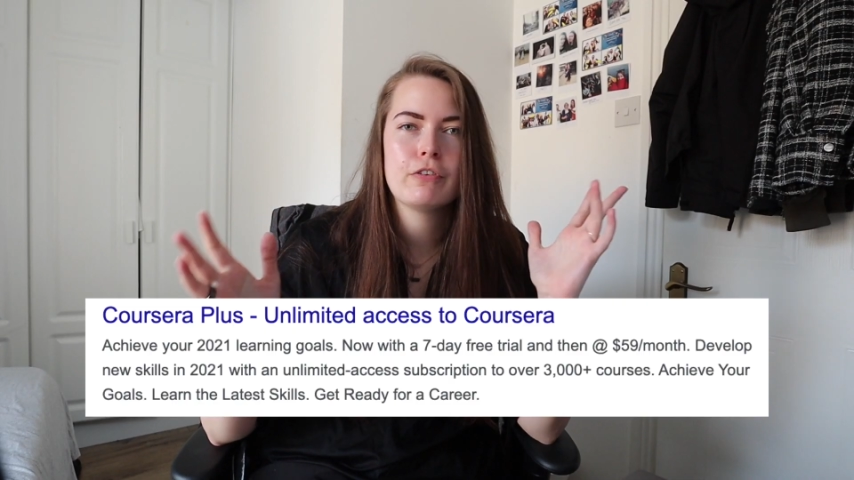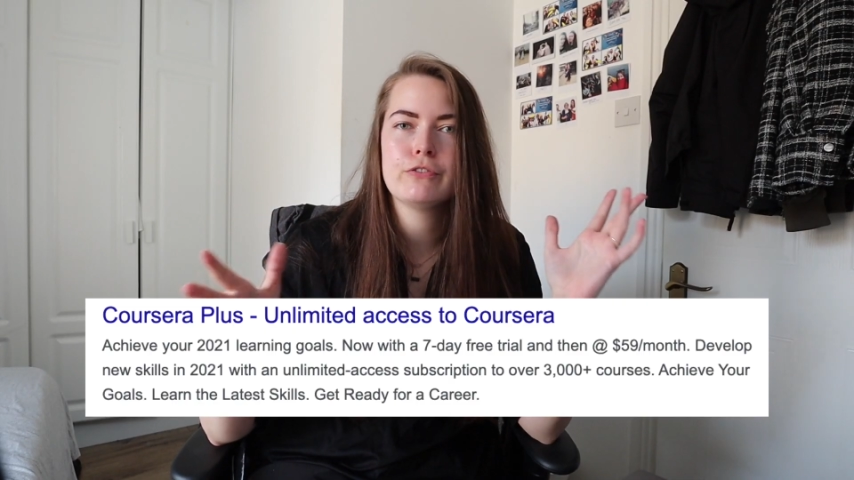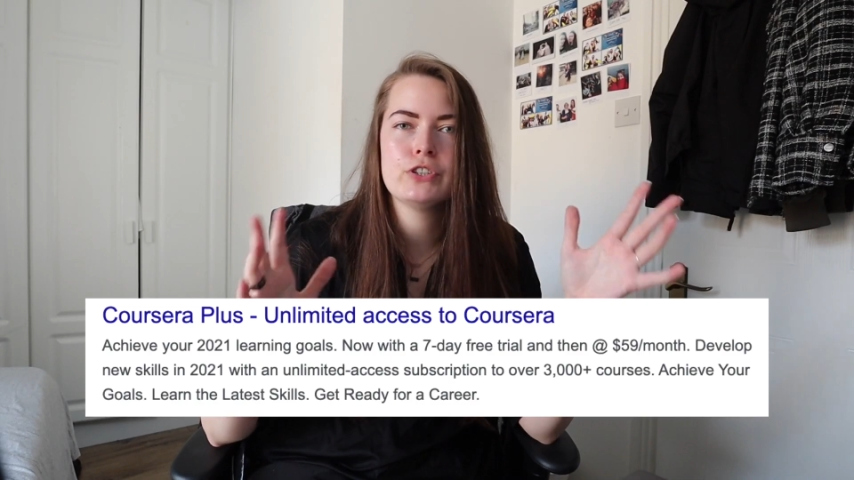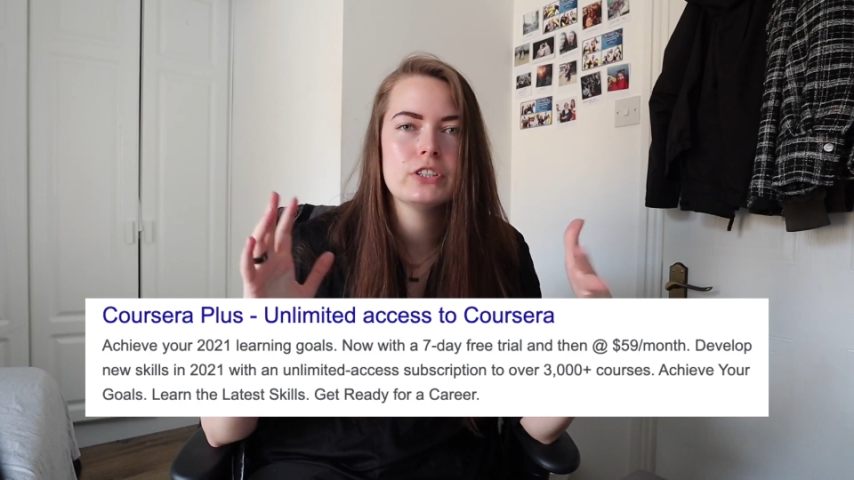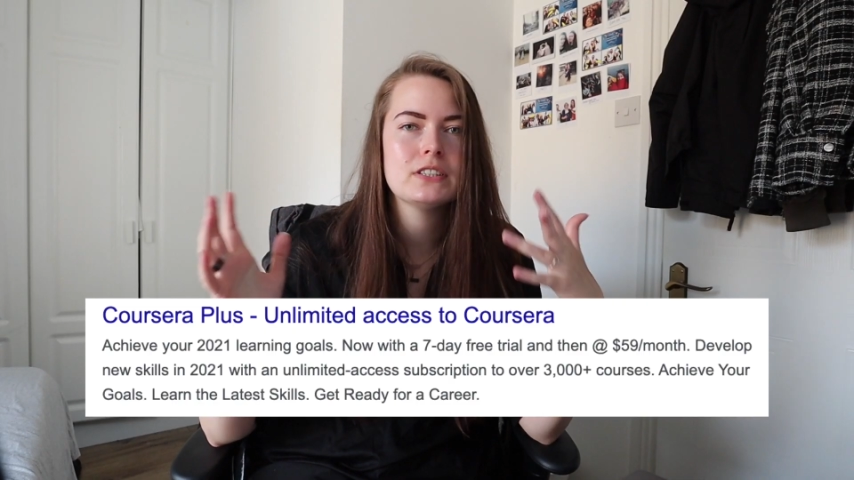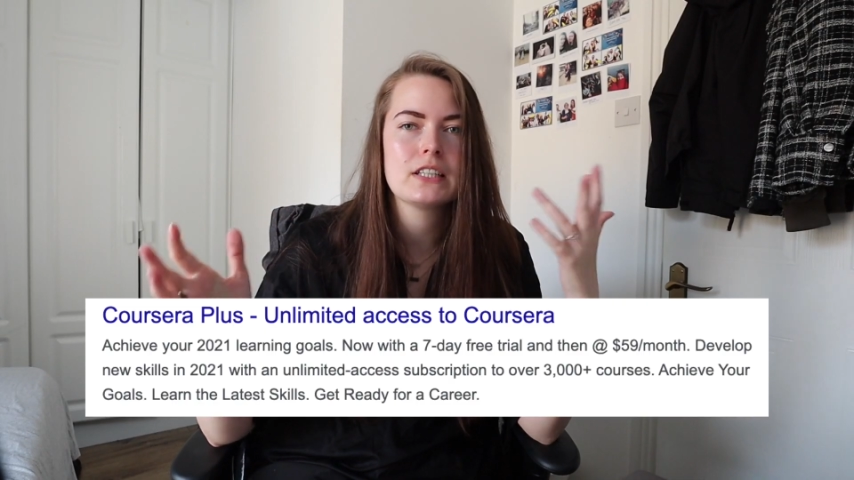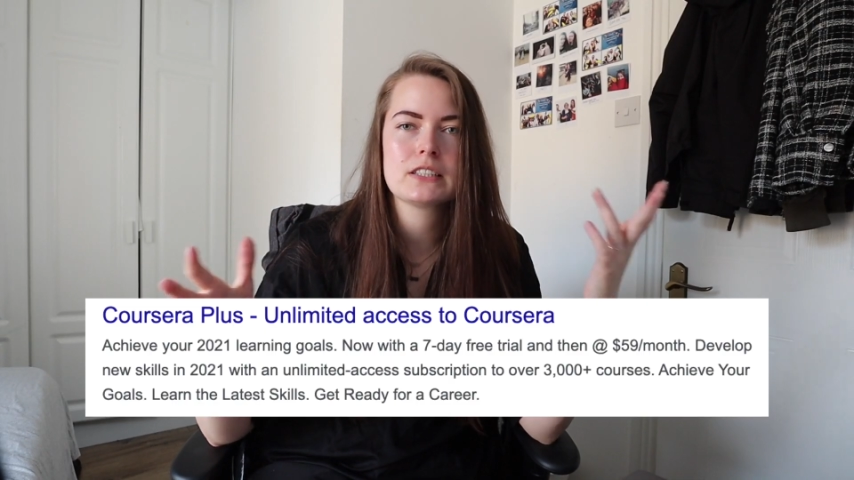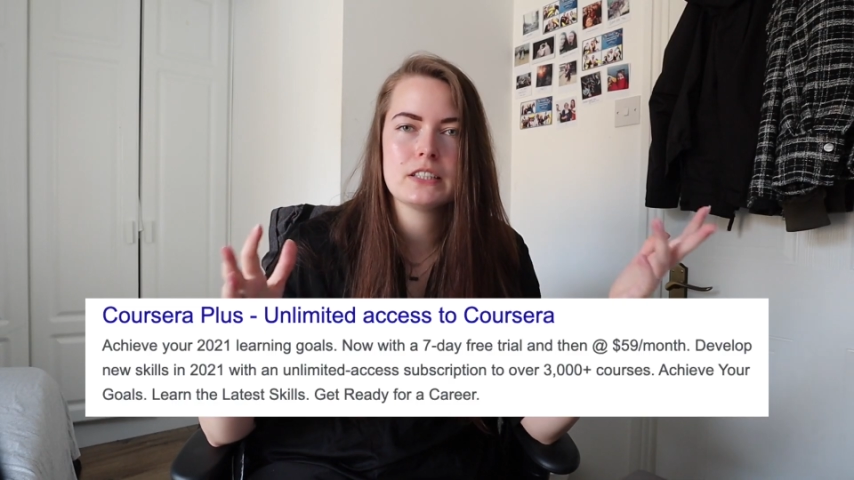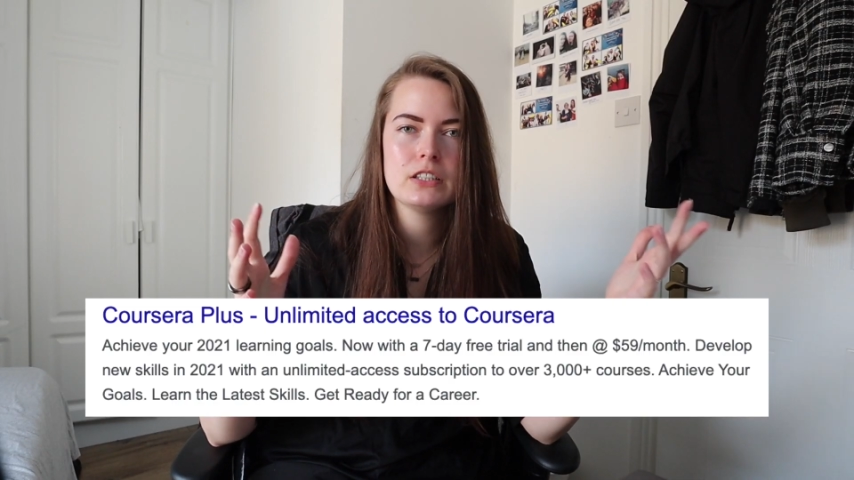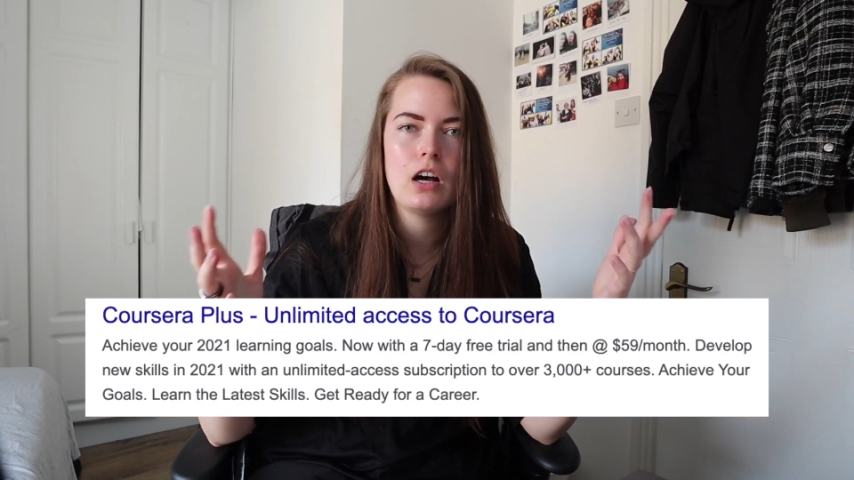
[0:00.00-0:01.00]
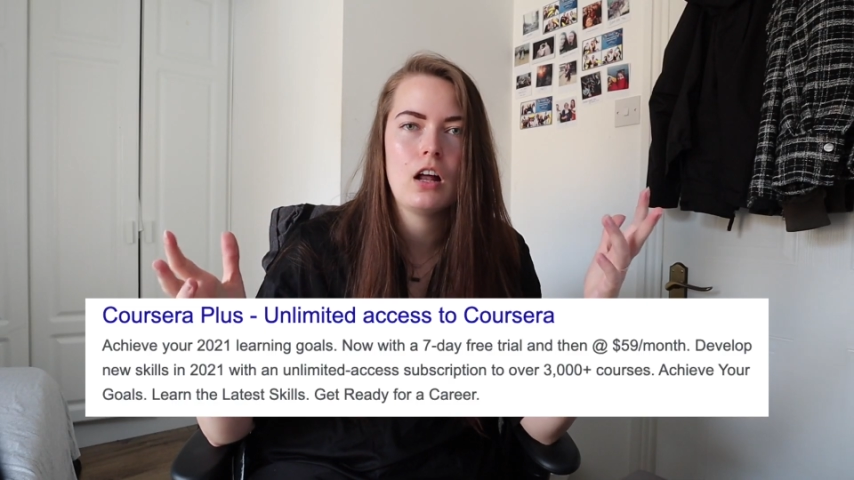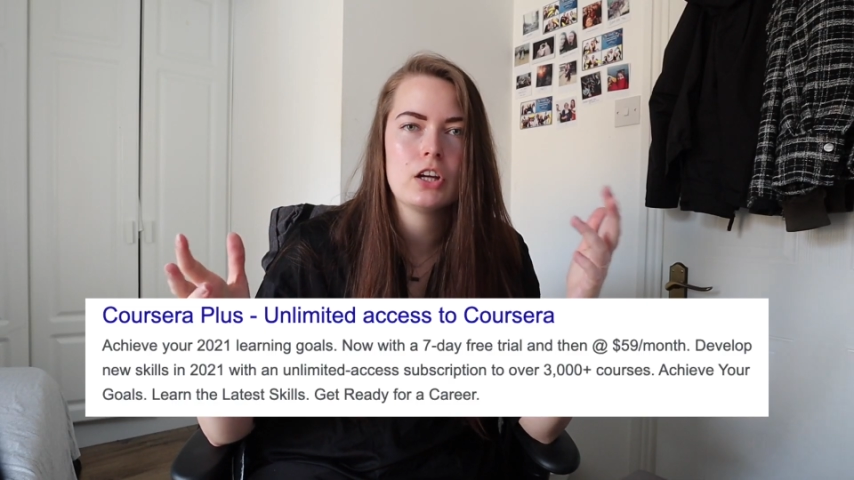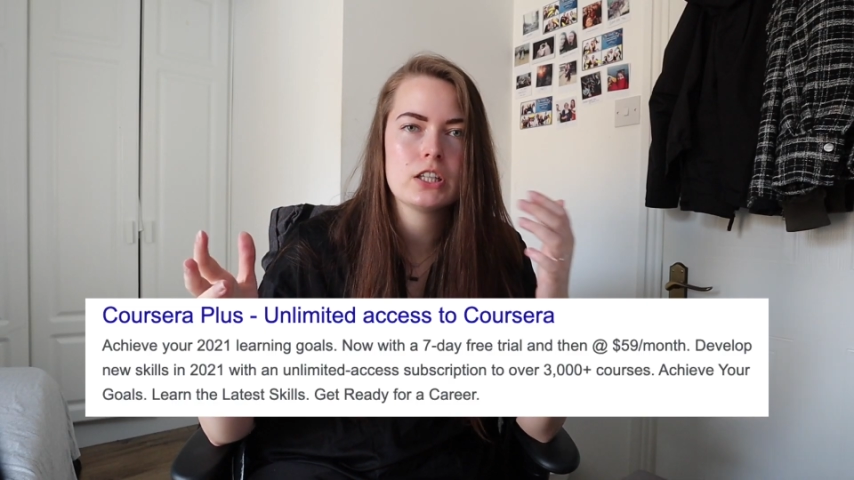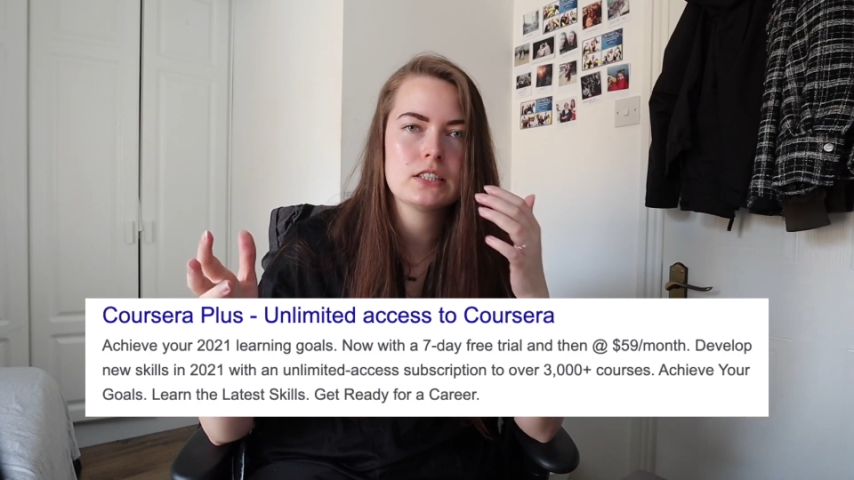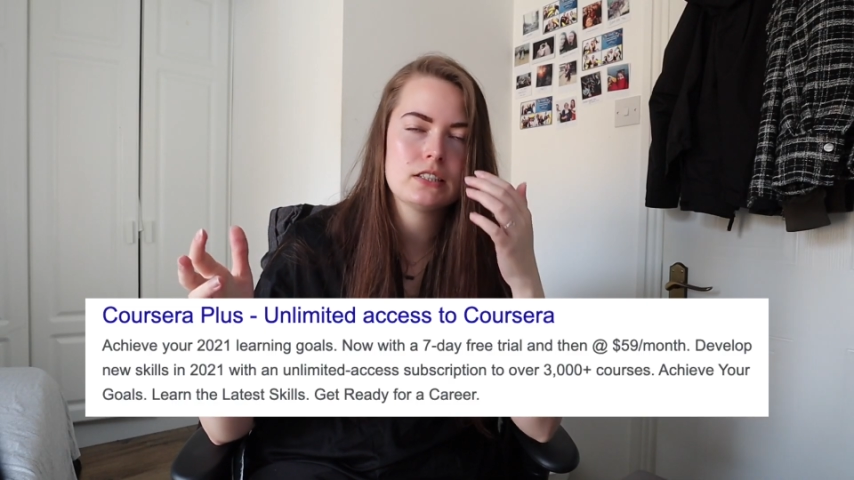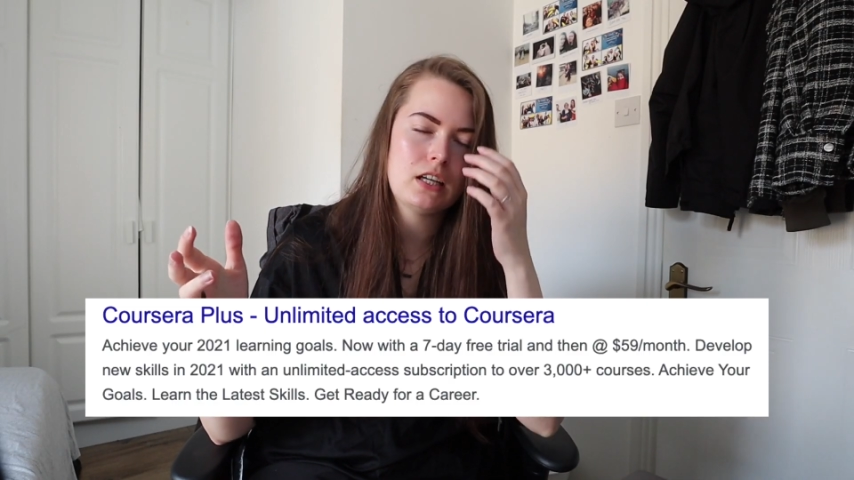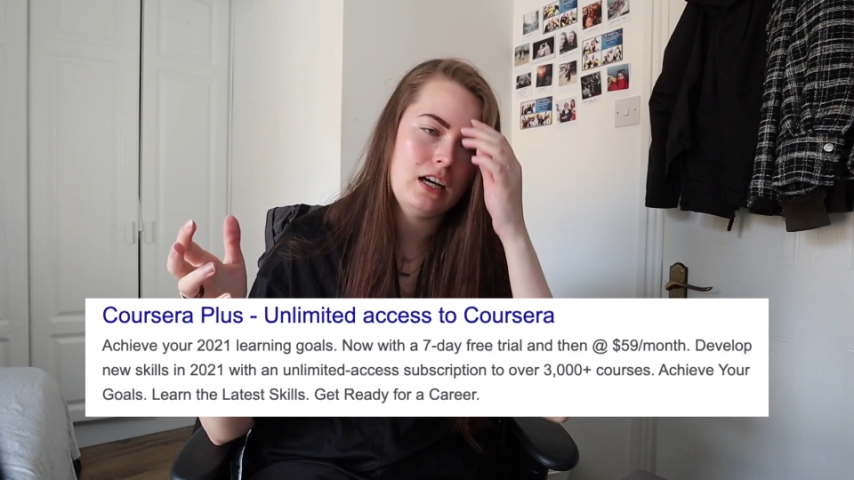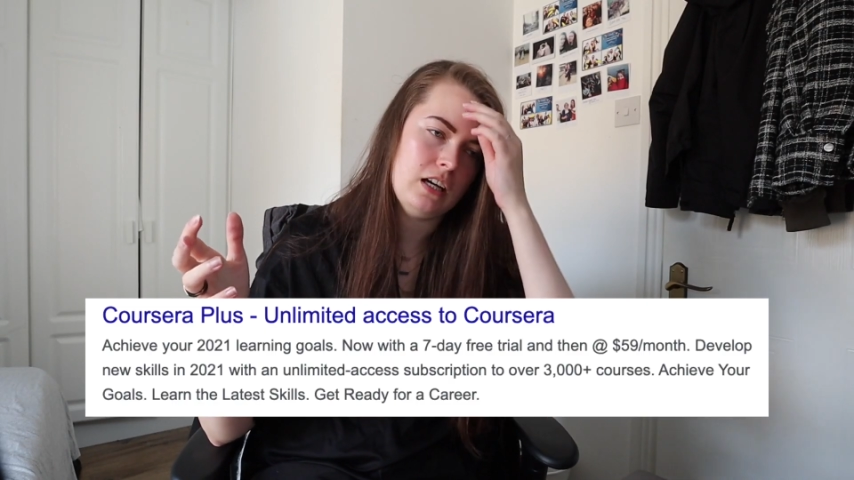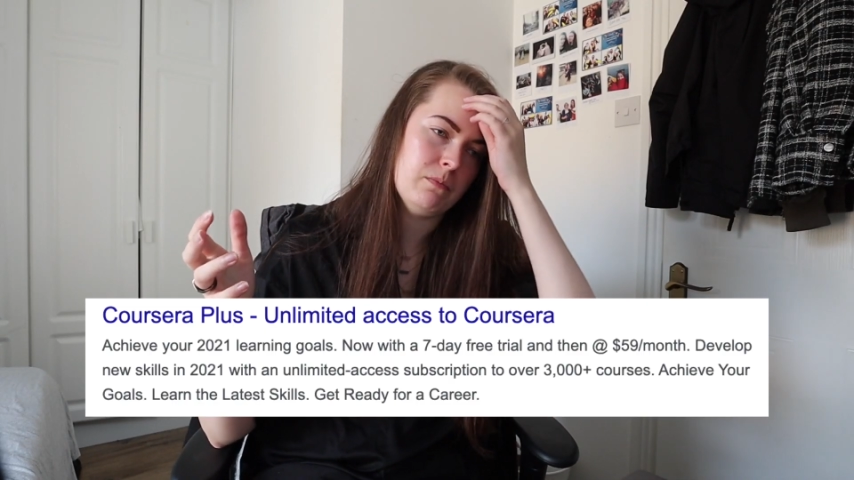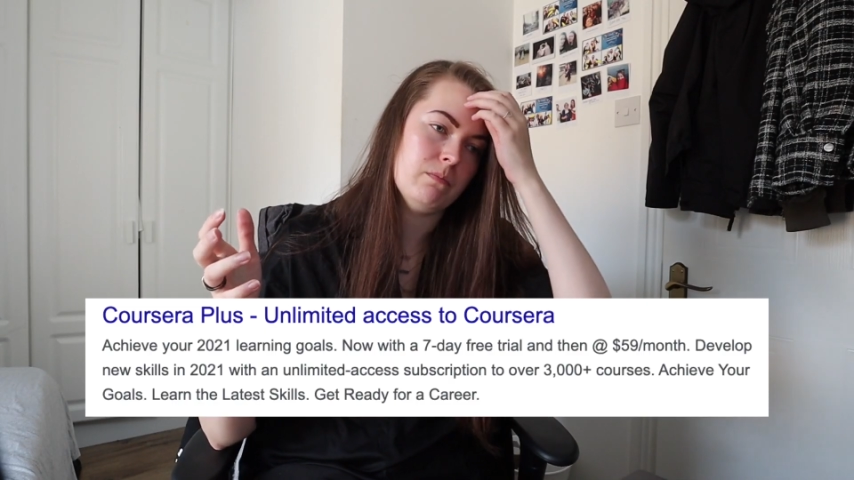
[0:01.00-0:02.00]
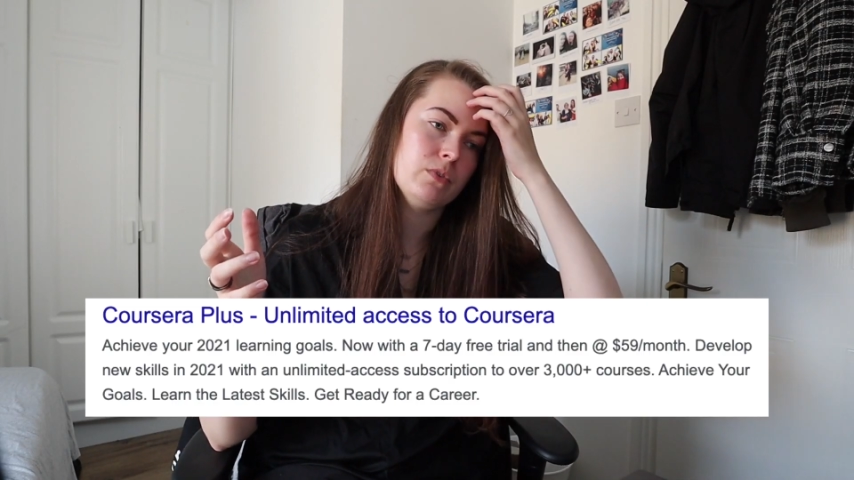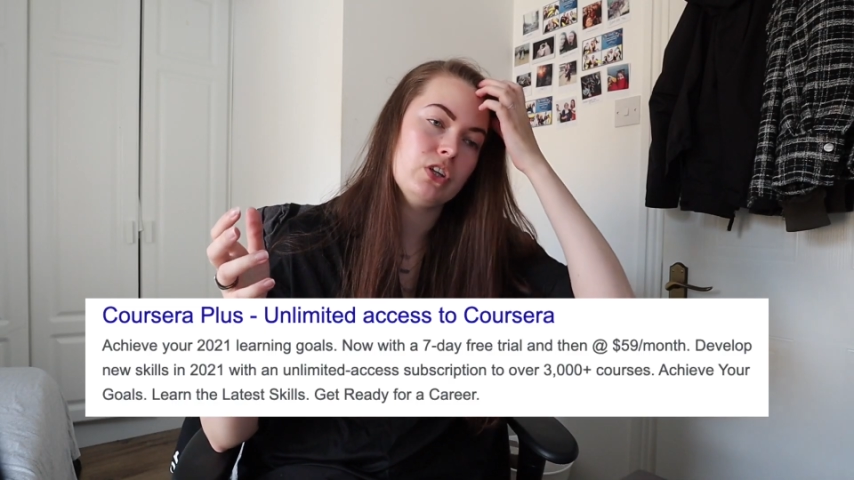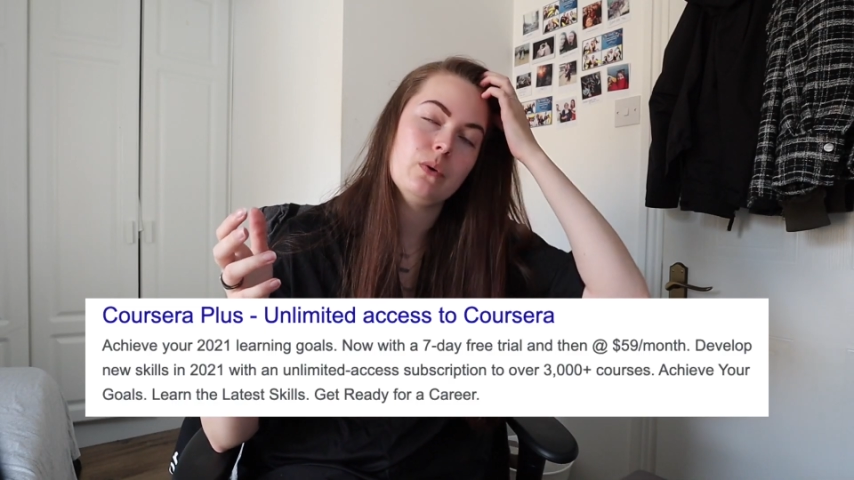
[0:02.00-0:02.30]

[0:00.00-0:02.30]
$50 to $60